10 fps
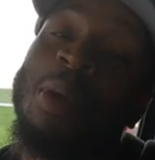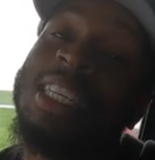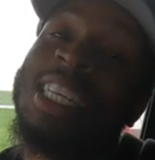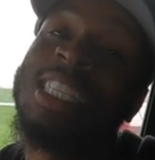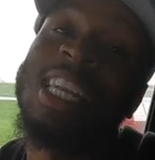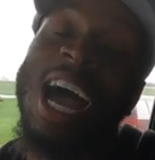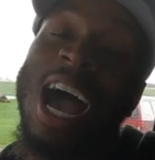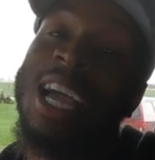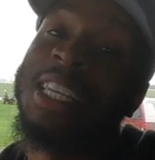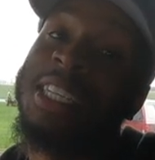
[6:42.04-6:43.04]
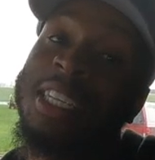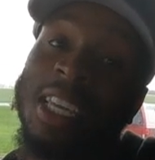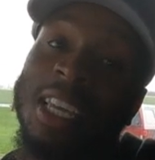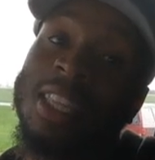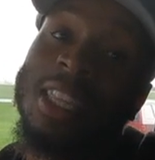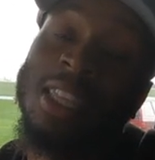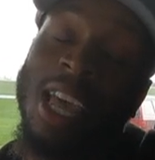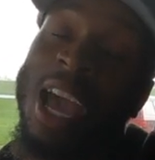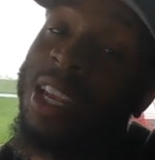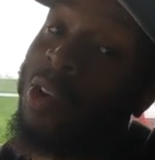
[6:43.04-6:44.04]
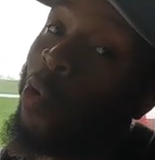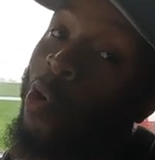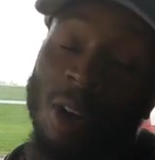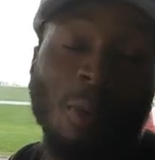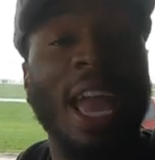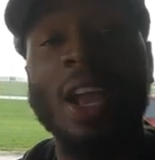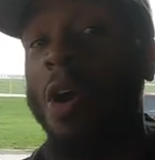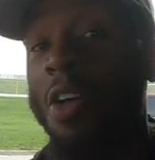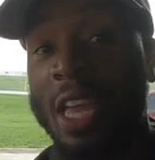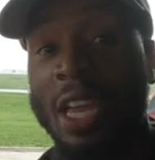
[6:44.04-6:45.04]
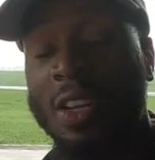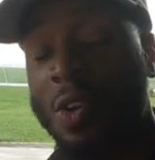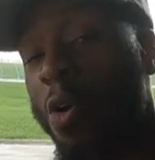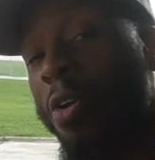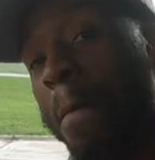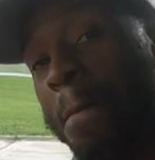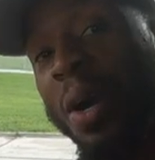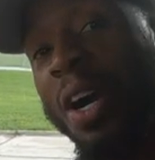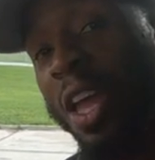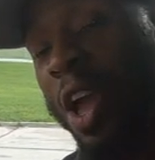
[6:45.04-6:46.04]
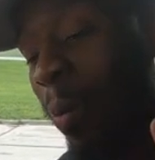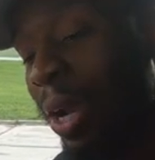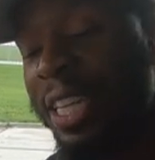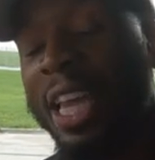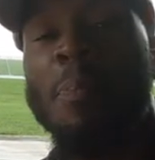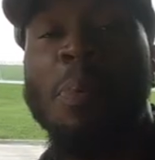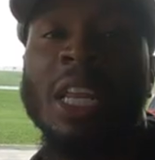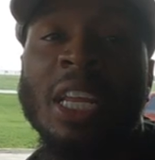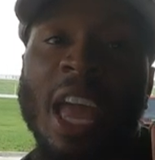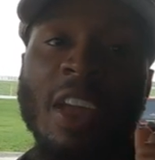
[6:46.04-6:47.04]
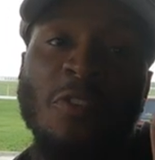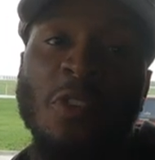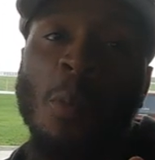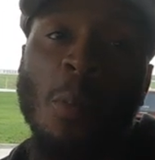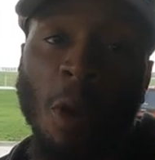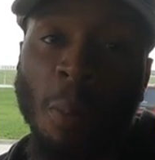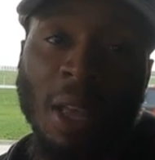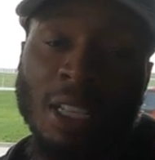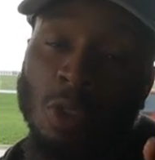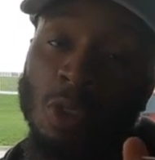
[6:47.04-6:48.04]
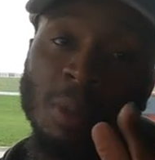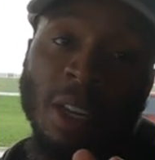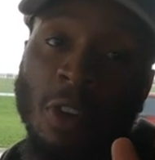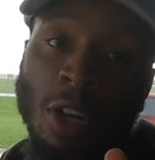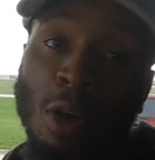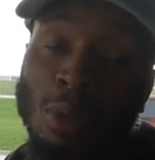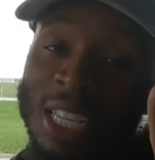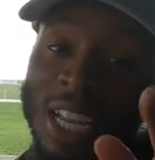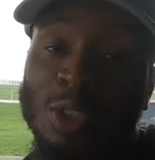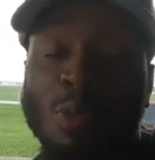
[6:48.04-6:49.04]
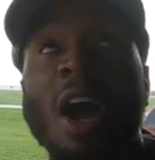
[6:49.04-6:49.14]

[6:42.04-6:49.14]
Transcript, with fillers: we did not get that order. We can't go out there and get an order, but we did put in a few more bids on some different loads, and guess